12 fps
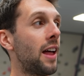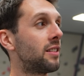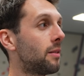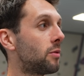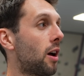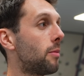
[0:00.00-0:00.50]
And
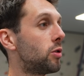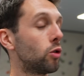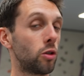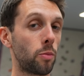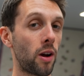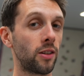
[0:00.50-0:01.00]
sometimes you'll
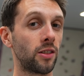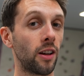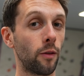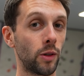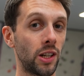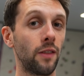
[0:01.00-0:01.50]
surprise
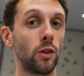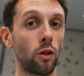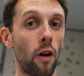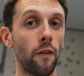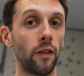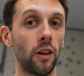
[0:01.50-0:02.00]
yourself, which gives you
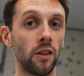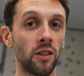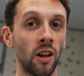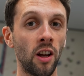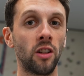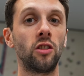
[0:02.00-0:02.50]
confidence
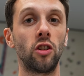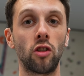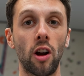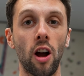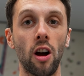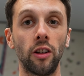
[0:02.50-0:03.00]
to
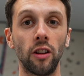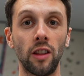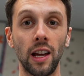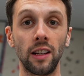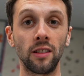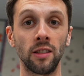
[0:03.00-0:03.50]
try harder
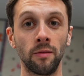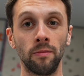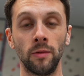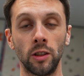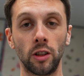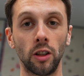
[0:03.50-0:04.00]
things.
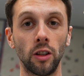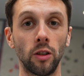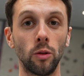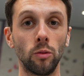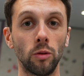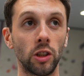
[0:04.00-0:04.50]

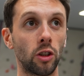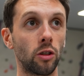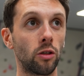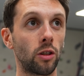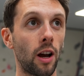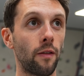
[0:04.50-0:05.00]
So it's good
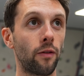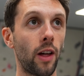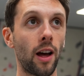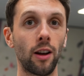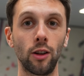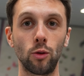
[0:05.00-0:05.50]
to have
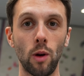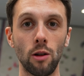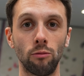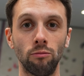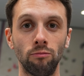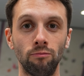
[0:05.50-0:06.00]
that as well.
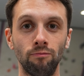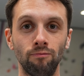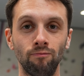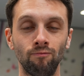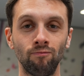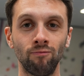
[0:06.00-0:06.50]

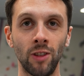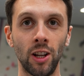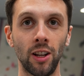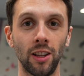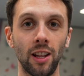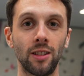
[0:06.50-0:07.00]

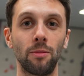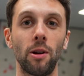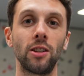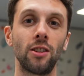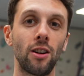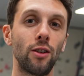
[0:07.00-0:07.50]
And that's my
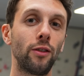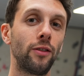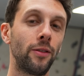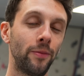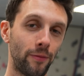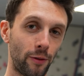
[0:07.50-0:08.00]
sign off
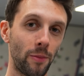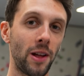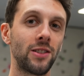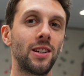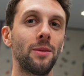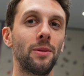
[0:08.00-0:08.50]
from
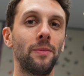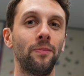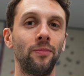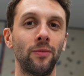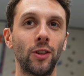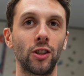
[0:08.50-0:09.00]
that tip,
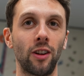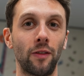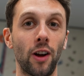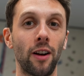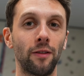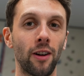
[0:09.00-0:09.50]
because I've
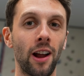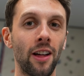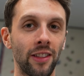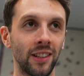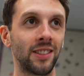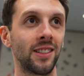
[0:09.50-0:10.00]
kind of run out of
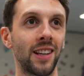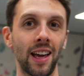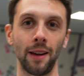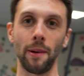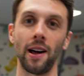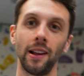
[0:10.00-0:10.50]
things to say
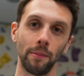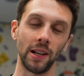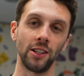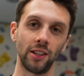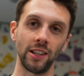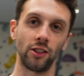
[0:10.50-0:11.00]
about it, but
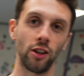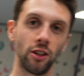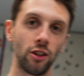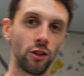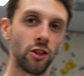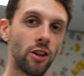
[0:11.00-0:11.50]
it's good,
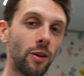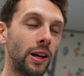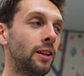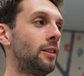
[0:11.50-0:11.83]
you should do it.